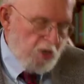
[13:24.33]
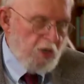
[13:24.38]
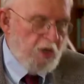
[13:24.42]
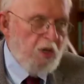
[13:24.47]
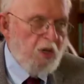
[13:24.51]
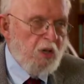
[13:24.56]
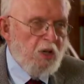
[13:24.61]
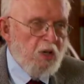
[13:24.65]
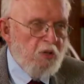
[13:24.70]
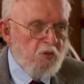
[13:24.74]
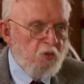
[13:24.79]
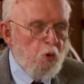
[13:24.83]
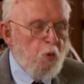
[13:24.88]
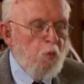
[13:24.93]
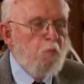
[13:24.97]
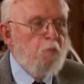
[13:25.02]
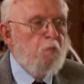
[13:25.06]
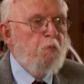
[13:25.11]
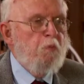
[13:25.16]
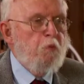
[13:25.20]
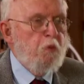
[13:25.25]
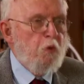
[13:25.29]
and it's
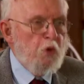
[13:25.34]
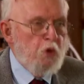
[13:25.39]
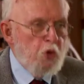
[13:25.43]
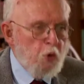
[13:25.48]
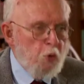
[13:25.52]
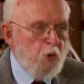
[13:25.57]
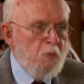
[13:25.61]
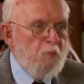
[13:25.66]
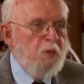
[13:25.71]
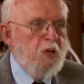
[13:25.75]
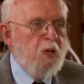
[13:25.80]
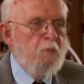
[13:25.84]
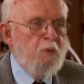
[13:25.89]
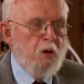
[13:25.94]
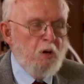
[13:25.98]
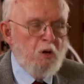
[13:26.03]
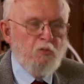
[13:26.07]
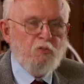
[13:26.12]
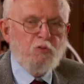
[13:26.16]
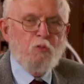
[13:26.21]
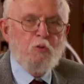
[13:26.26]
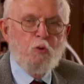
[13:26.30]
hope for you and me, but
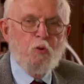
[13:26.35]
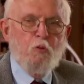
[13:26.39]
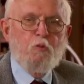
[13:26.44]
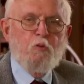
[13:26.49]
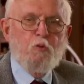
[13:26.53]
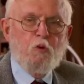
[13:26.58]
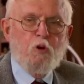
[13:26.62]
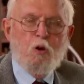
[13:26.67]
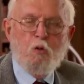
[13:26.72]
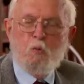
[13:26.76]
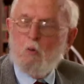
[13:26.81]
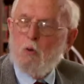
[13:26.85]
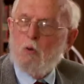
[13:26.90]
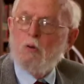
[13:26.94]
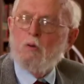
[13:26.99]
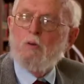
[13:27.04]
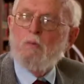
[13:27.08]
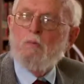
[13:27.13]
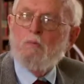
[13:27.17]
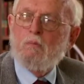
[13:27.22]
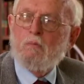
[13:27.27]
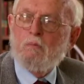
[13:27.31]
also hope for our world.